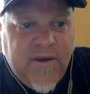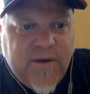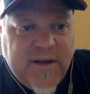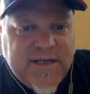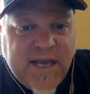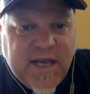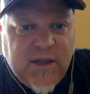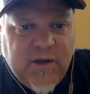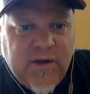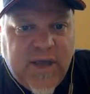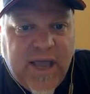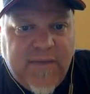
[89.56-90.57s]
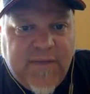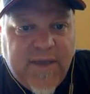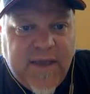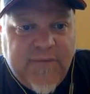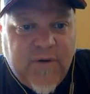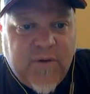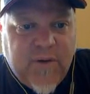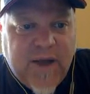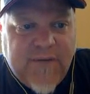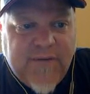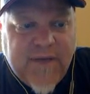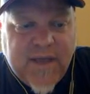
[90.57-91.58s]
you can take a look at the
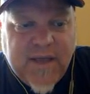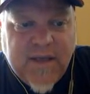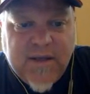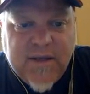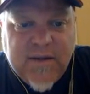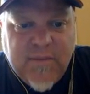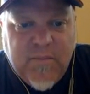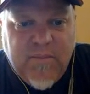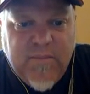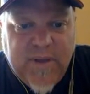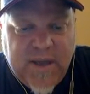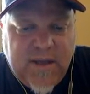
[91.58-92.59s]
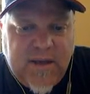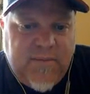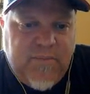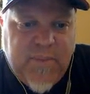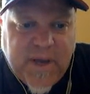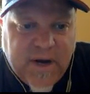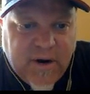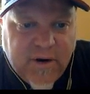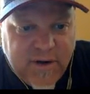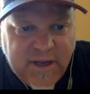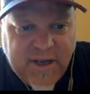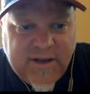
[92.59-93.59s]
infographic bigger
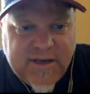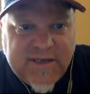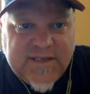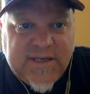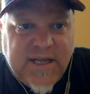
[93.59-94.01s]
because